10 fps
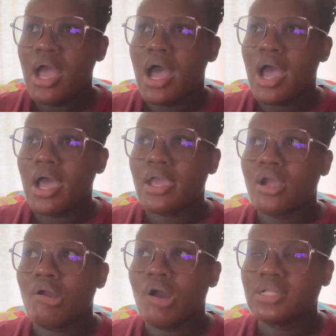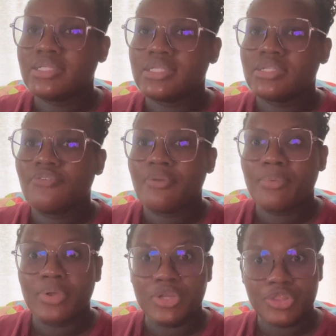I got it
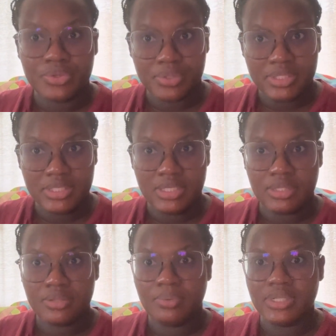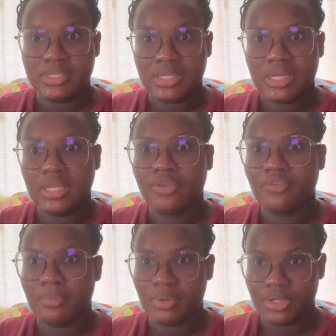February 13th, went to the clinic
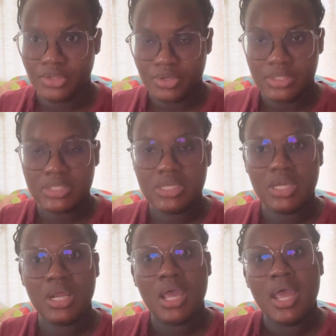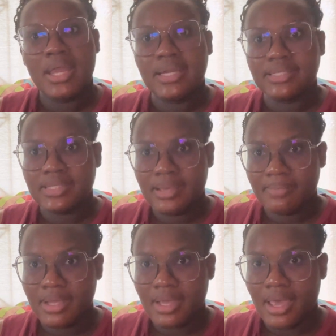February 13th. The same
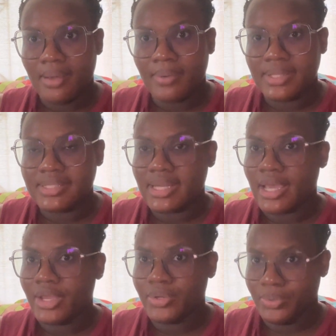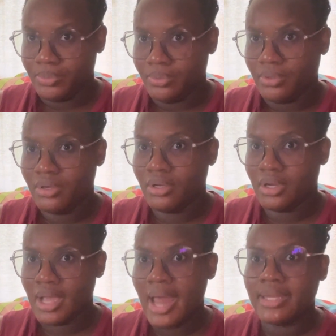day I went and I
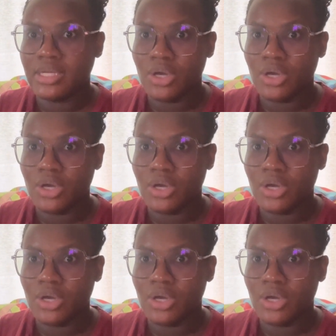did the